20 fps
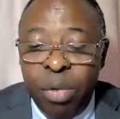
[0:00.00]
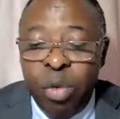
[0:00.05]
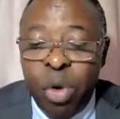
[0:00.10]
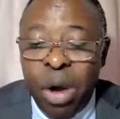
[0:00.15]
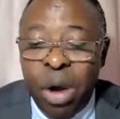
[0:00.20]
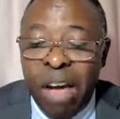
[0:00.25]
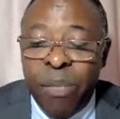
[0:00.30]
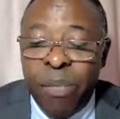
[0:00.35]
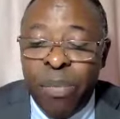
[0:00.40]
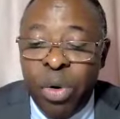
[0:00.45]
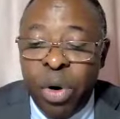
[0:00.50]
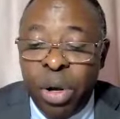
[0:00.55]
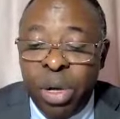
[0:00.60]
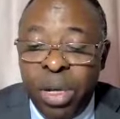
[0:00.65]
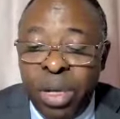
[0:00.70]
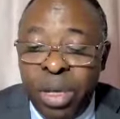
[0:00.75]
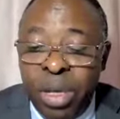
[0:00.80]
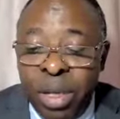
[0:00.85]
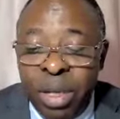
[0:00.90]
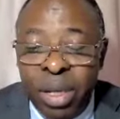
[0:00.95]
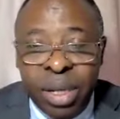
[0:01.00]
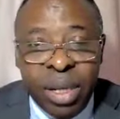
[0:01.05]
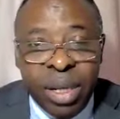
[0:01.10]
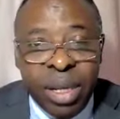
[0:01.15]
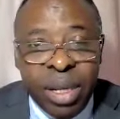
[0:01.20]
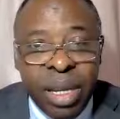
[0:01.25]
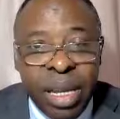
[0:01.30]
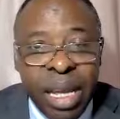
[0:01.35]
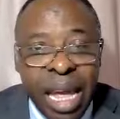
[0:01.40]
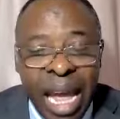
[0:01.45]
could have broken,
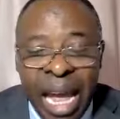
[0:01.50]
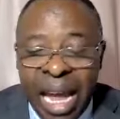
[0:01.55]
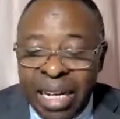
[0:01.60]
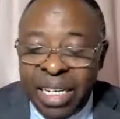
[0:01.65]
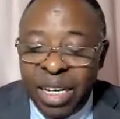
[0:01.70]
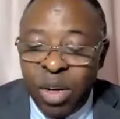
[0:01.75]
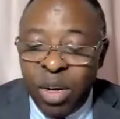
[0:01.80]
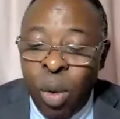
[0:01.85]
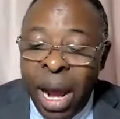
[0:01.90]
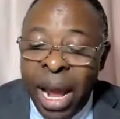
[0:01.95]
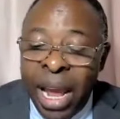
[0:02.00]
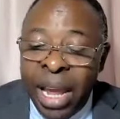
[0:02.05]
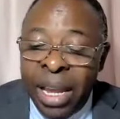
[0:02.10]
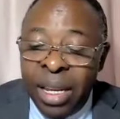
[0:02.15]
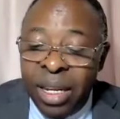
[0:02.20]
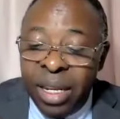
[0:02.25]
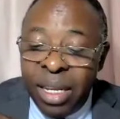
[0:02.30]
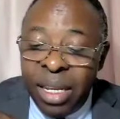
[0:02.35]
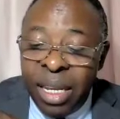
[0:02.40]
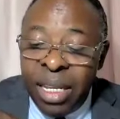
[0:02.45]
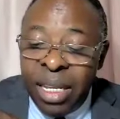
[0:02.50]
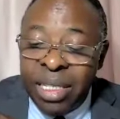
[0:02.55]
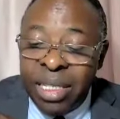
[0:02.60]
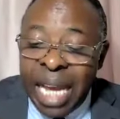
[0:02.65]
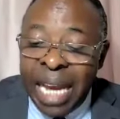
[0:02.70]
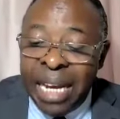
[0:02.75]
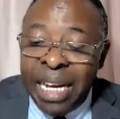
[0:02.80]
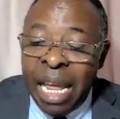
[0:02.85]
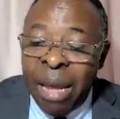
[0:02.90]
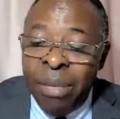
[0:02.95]
and the wine
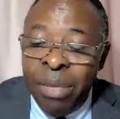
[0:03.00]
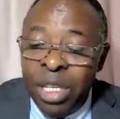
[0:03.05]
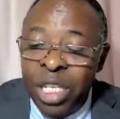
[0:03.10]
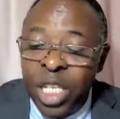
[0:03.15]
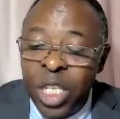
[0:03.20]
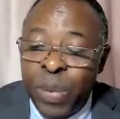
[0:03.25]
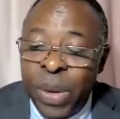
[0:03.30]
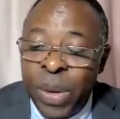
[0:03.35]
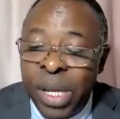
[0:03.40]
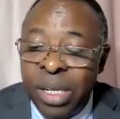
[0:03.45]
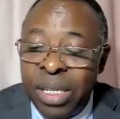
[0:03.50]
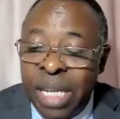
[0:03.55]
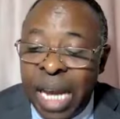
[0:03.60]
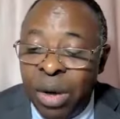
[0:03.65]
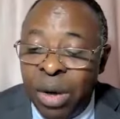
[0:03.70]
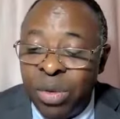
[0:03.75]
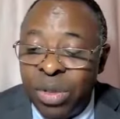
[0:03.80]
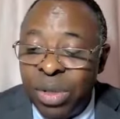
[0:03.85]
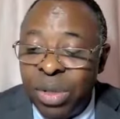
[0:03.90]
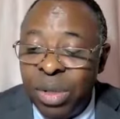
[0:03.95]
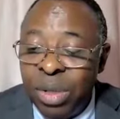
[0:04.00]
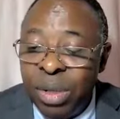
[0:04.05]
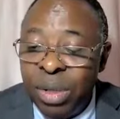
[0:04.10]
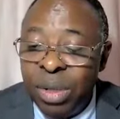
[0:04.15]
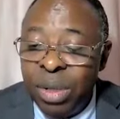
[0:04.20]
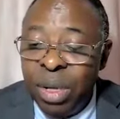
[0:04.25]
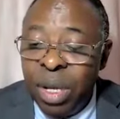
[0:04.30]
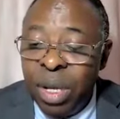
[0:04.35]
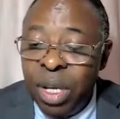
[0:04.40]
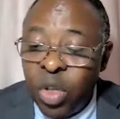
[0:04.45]
inside them spilled out,
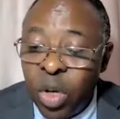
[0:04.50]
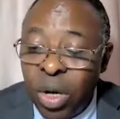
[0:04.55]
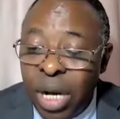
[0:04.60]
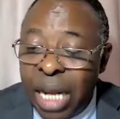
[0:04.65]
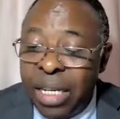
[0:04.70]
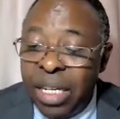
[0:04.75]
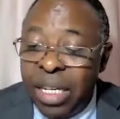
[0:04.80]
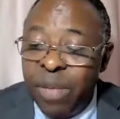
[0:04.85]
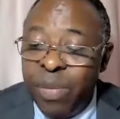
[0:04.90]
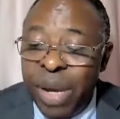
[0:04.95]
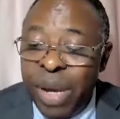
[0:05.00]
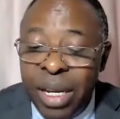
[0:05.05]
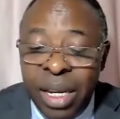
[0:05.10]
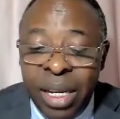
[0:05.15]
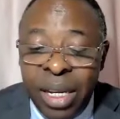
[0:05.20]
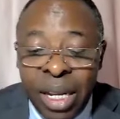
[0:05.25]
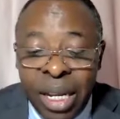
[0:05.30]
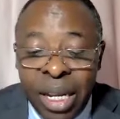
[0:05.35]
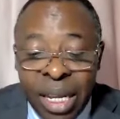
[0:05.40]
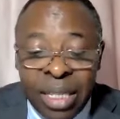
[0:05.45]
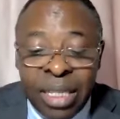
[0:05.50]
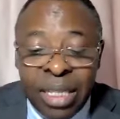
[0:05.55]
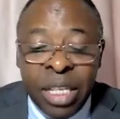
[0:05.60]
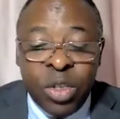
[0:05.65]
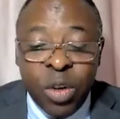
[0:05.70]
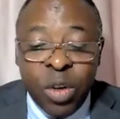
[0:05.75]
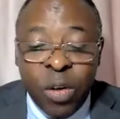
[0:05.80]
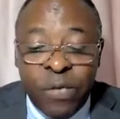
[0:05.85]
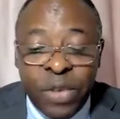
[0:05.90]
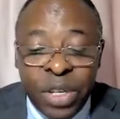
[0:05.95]
so that the remaining is
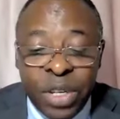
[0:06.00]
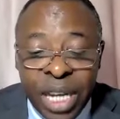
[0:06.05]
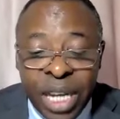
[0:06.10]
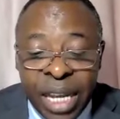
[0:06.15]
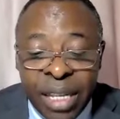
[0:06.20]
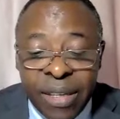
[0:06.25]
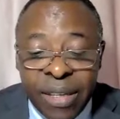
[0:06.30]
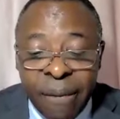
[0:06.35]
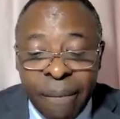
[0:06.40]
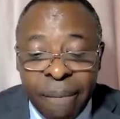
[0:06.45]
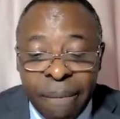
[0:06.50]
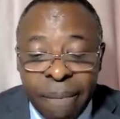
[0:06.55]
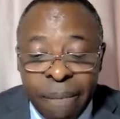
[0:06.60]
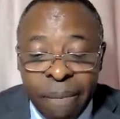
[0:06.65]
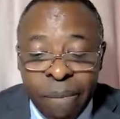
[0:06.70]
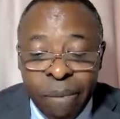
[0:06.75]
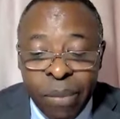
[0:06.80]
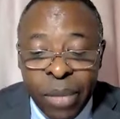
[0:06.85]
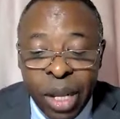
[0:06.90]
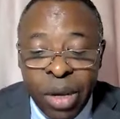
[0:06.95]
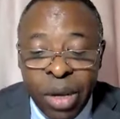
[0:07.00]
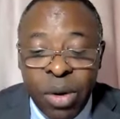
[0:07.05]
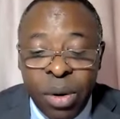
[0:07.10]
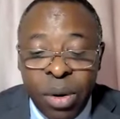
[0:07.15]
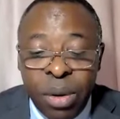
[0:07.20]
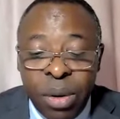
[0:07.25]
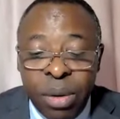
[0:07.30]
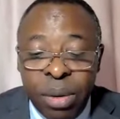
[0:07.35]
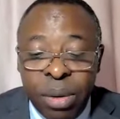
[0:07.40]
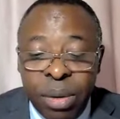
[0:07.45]
insufficient, you
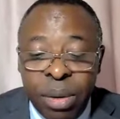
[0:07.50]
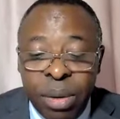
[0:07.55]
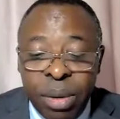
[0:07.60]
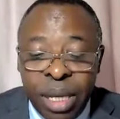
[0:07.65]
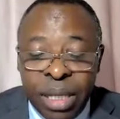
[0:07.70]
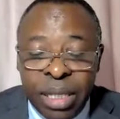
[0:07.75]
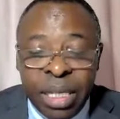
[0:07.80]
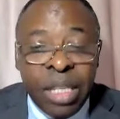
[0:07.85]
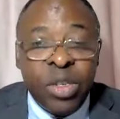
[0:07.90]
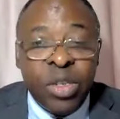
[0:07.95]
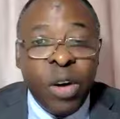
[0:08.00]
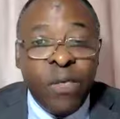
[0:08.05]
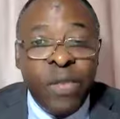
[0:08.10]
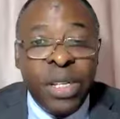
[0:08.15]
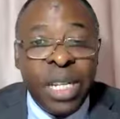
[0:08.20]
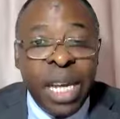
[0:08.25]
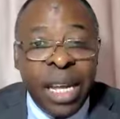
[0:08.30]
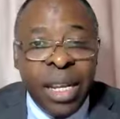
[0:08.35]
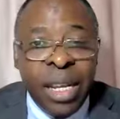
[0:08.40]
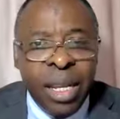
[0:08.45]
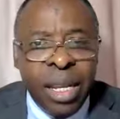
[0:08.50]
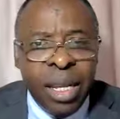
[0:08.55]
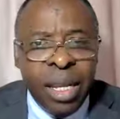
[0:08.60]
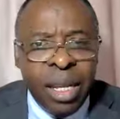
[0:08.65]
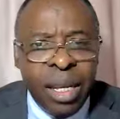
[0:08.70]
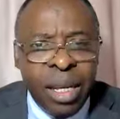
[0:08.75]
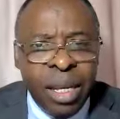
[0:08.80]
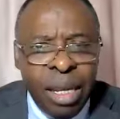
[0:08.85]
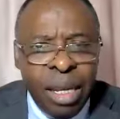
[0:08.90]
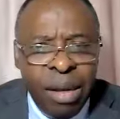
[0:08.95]
know, is insufficient.
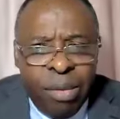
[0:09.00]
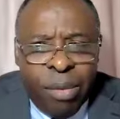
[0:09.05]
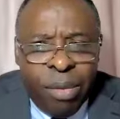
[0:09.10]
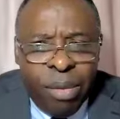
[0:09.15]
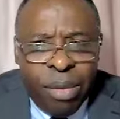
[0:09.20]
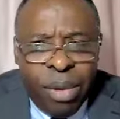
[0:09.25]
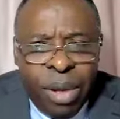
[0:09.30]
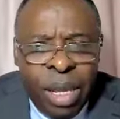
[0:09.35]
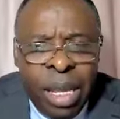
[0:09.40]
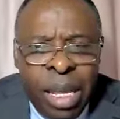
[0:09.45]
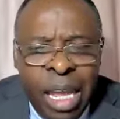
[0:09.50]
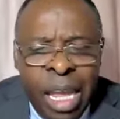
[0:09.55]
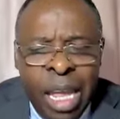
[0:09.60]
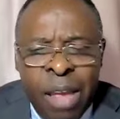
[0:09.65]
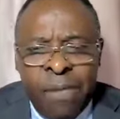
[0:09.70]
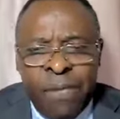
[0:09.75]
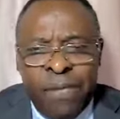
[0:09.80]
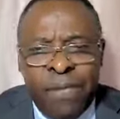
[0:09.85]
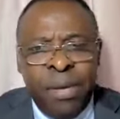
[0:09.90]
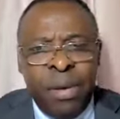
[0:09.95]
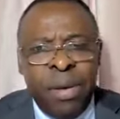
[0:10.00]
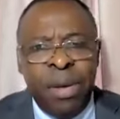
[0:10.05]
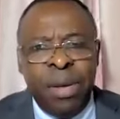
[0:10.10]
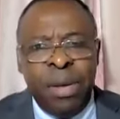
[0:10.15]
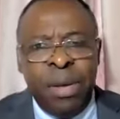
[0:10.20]
If